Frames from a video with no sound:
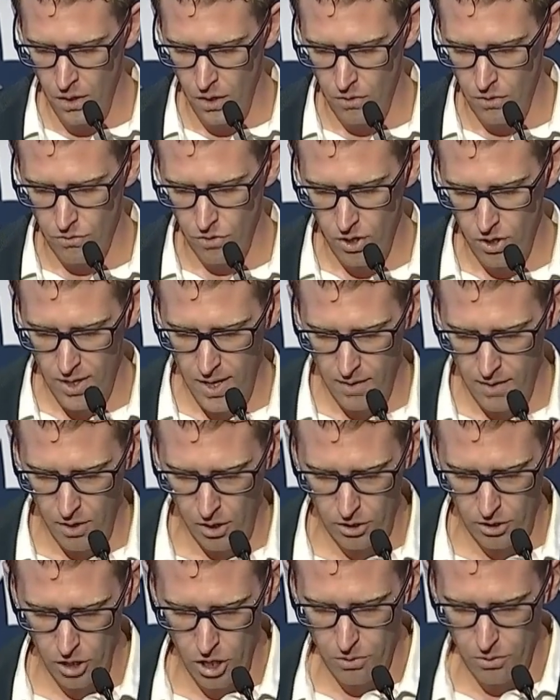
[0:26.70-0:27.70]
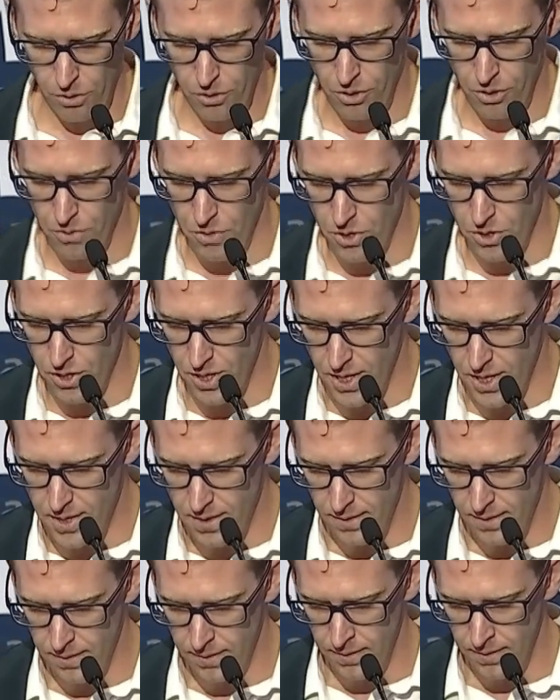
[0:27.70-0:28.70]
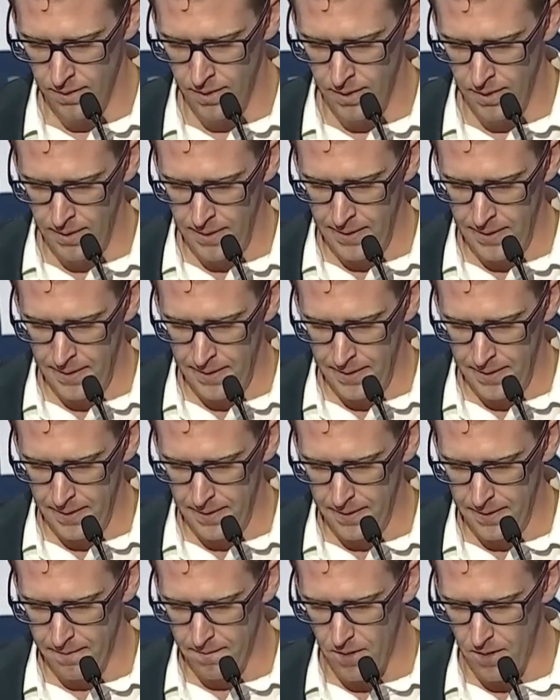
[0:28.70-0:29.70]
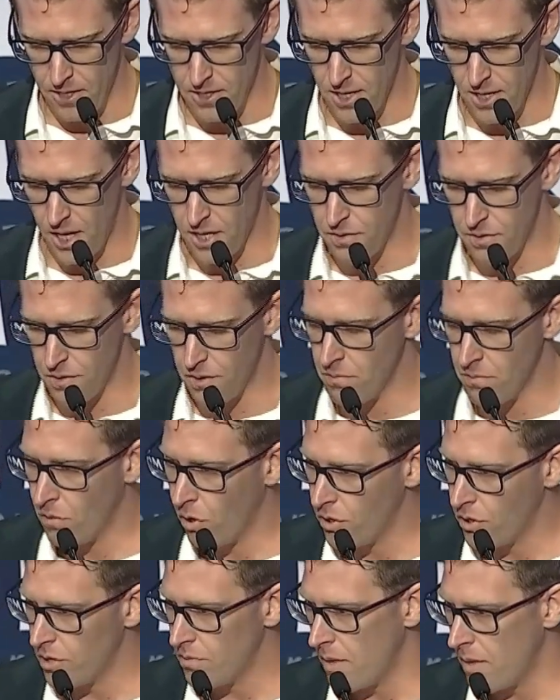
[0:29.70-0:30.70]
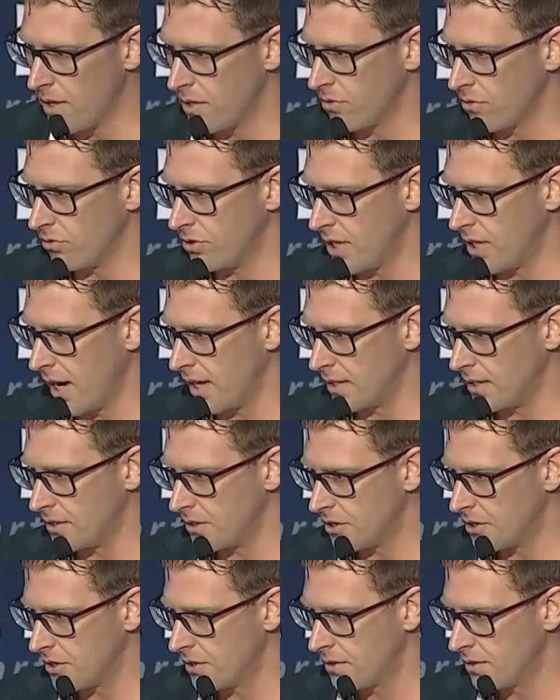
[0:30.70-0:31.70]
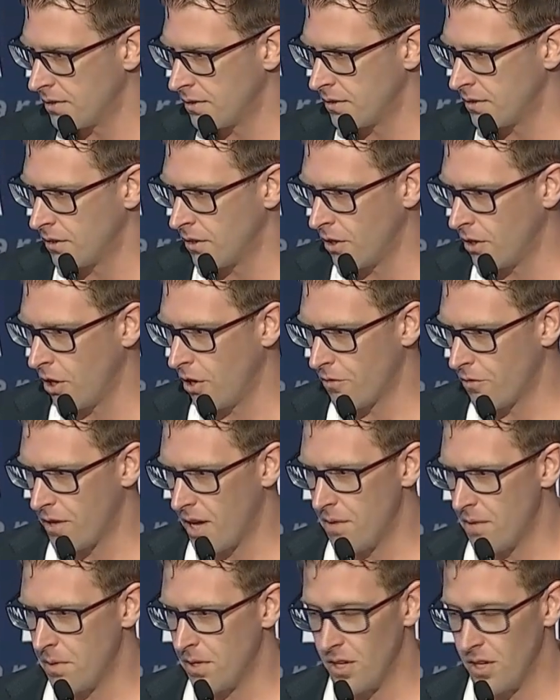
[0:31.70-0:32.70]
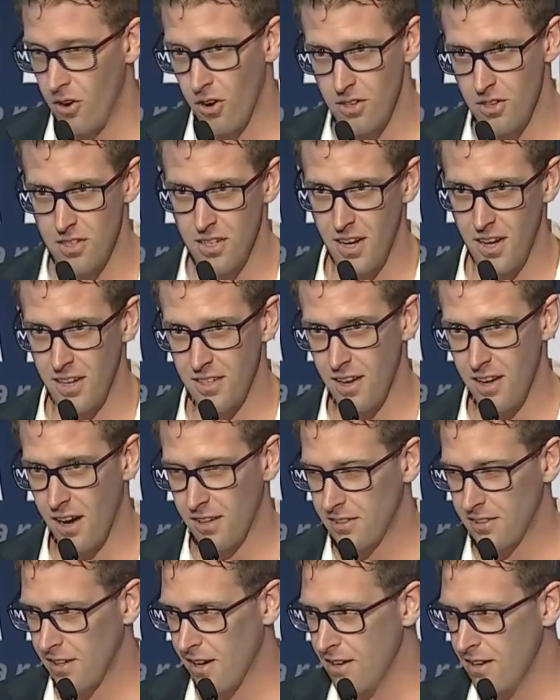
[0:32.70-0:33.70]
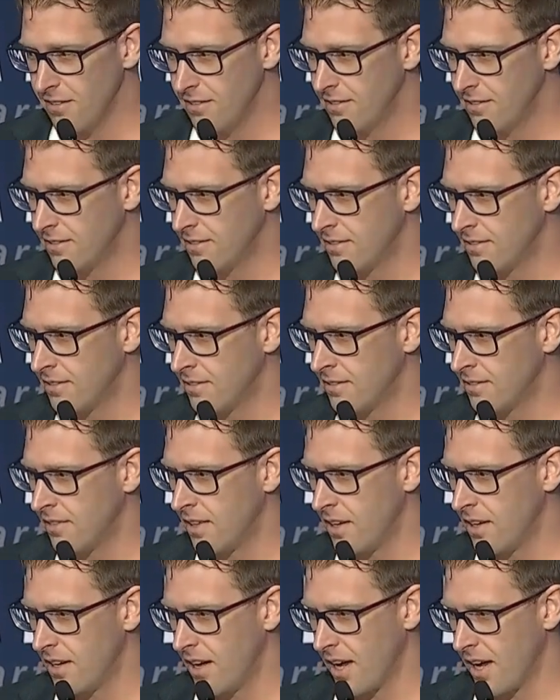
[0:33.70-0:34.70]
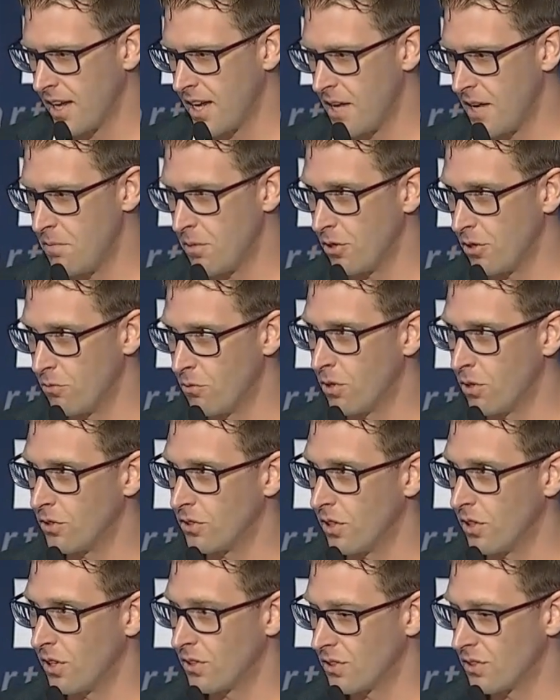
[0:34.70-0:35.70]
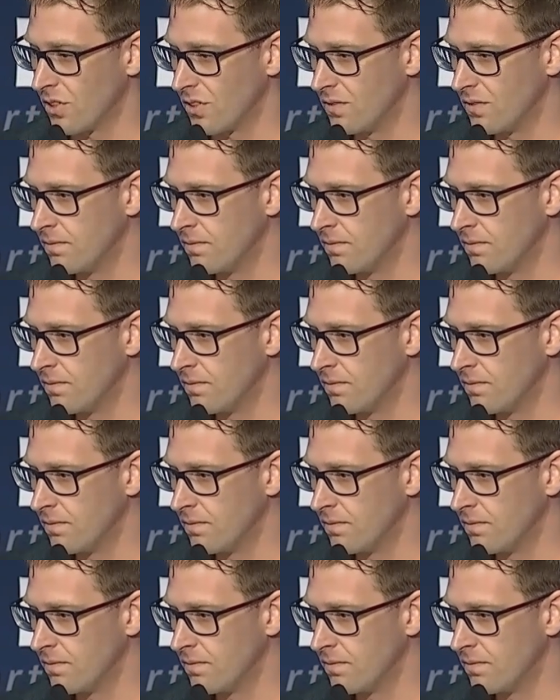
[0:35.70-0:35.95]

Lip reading: Right now, our global community is tasked with a monumental challenge of keeping the ice in Antarctica and keeping the world's lights on.